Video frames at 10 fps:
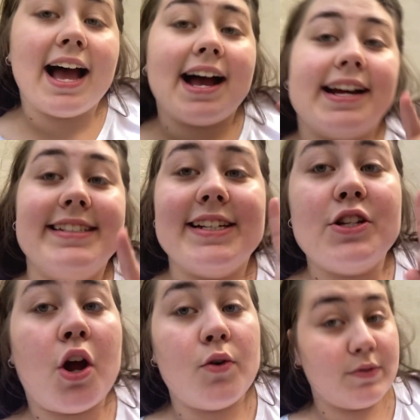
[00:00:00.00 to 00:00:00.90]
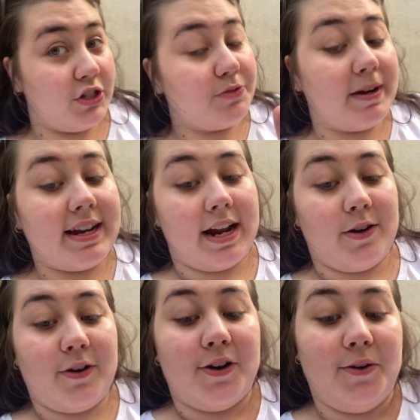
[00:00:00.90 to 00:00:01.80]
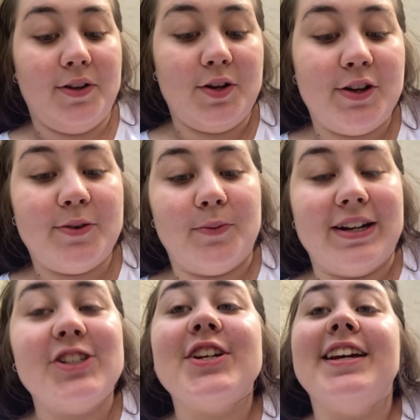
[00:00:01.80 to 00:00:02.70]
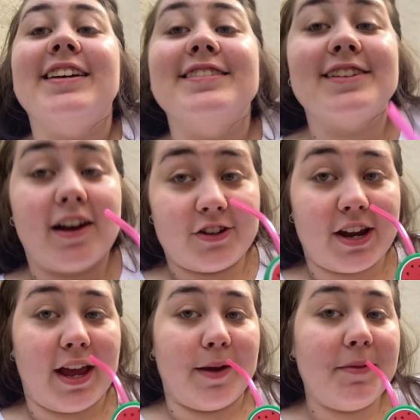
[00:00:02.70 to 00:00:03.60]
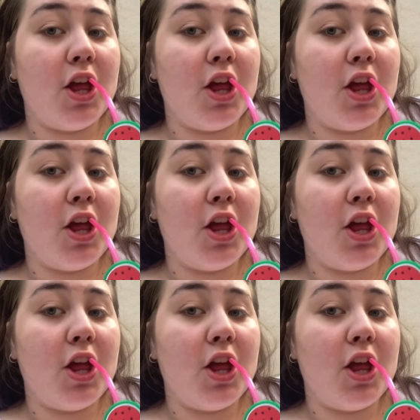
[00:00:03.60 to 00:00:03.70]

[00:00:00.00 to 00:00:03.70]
I did not reach my nano goal, which is a shame,